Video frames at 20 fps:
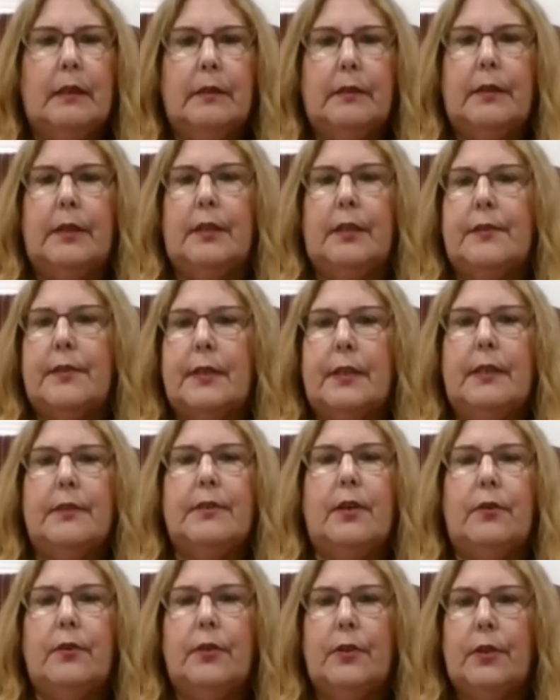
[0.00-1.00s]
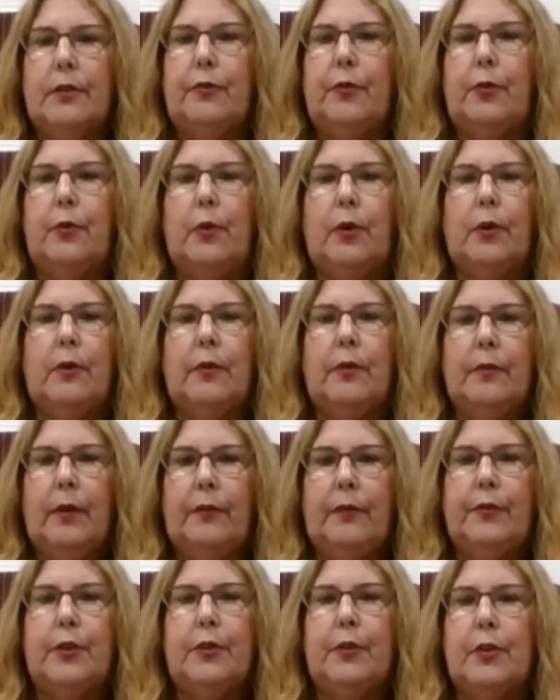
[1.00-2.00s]
the city's owned it for a
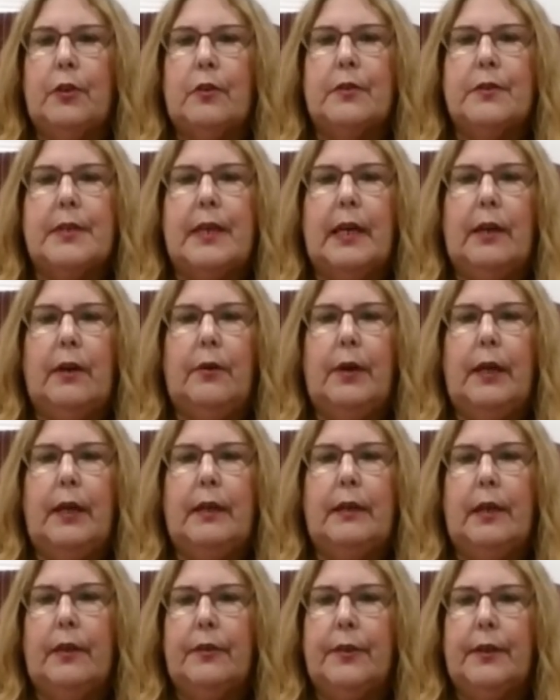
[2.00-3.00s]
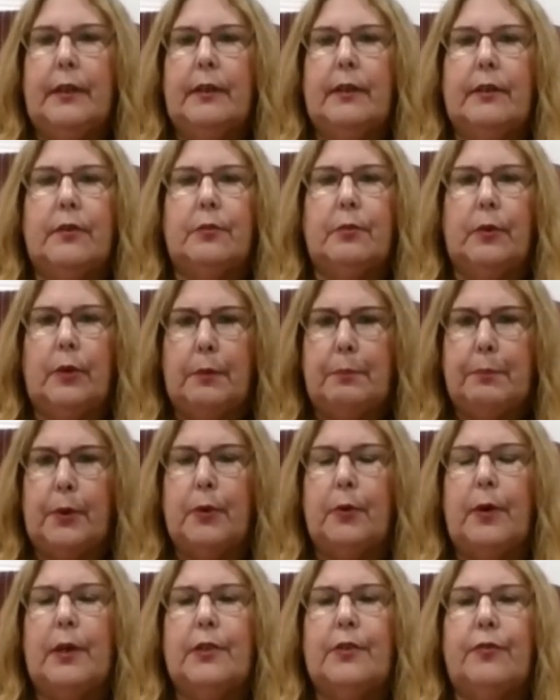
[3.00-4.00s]
few years now and nothing has really
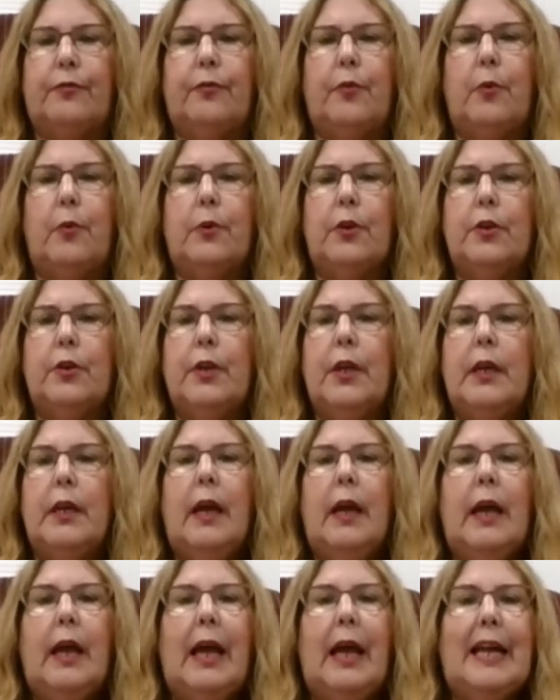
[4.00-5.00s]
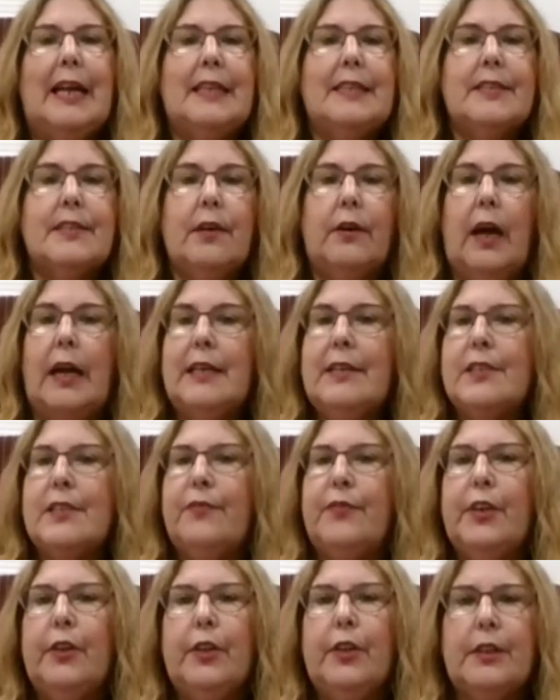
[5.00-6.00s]
progressed forward. And so I
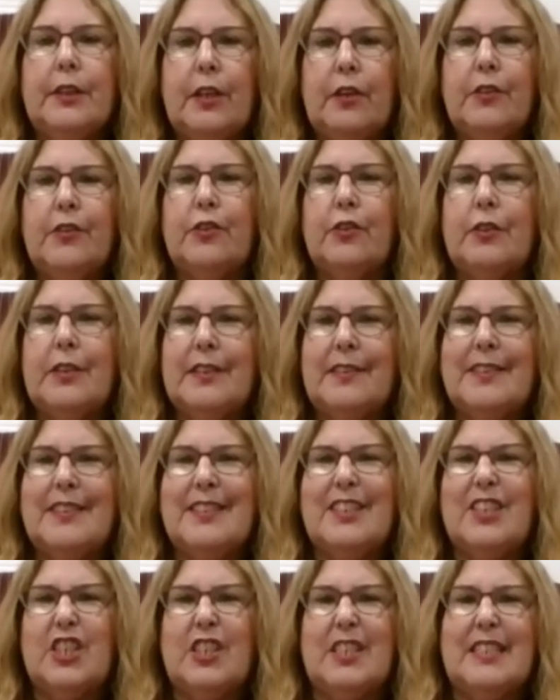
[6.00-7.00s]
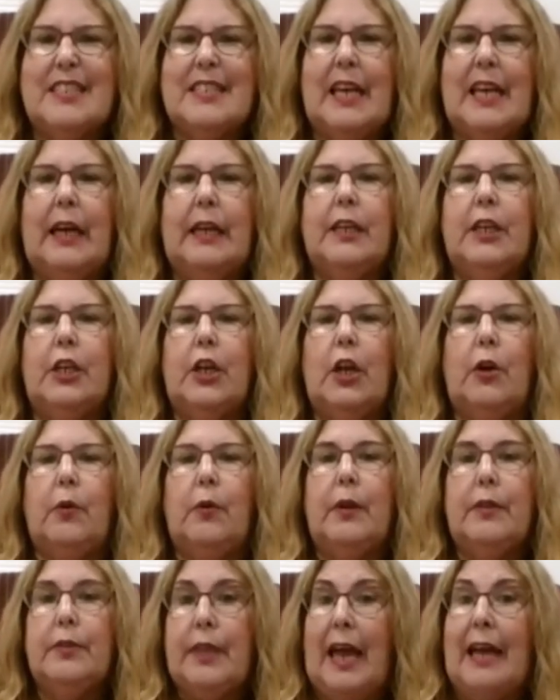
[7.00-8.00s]
just feel that those are decisions that,
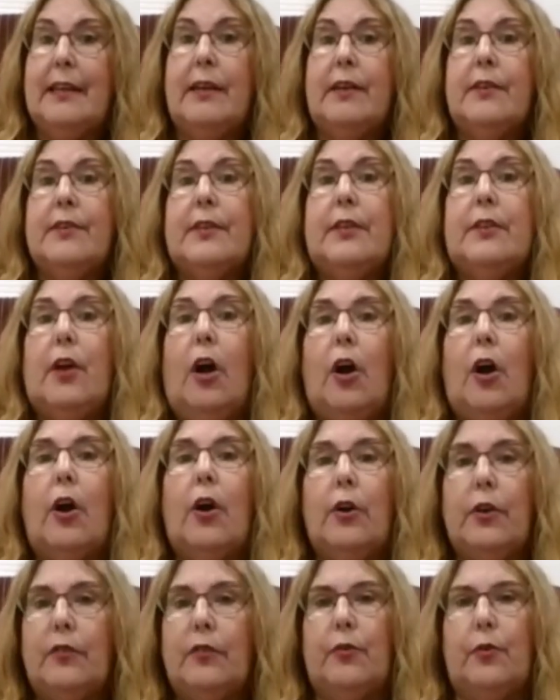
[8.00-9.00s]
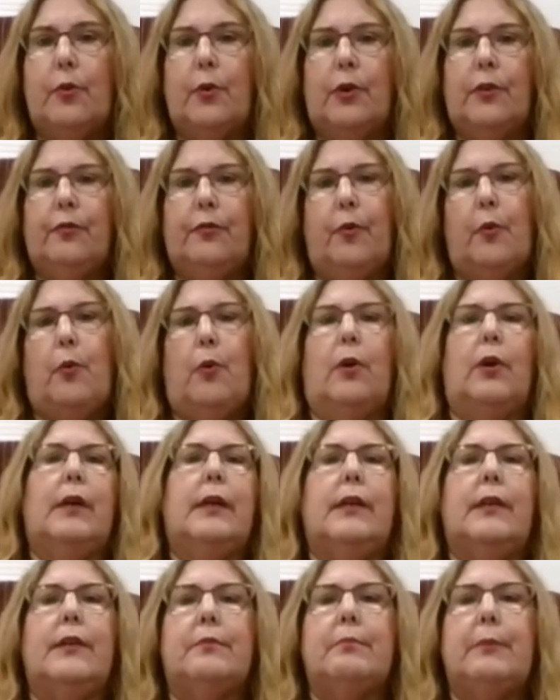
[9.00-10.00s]
that is in the heart of Ward 4
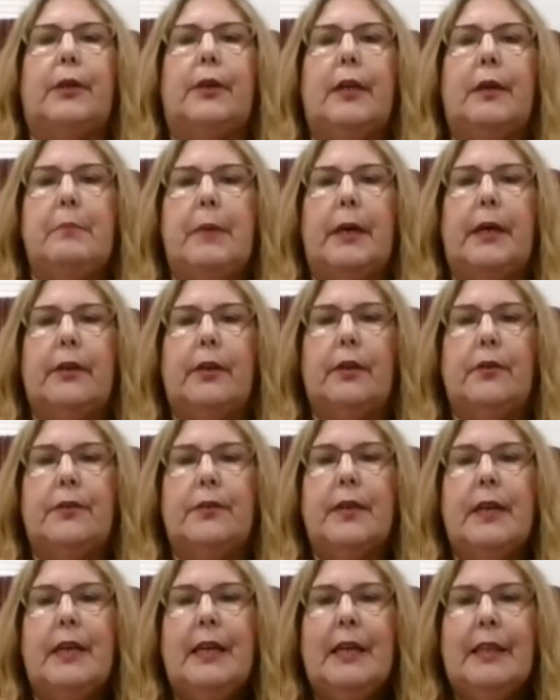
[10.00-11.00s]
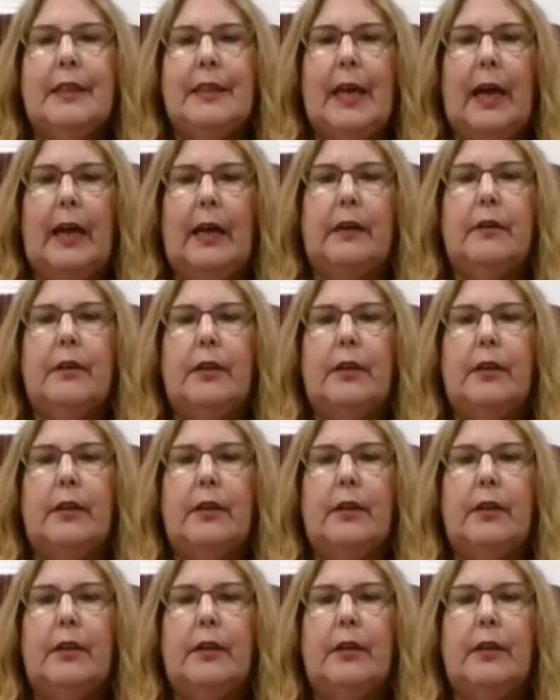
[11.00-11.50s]
is Marion Meadows, that,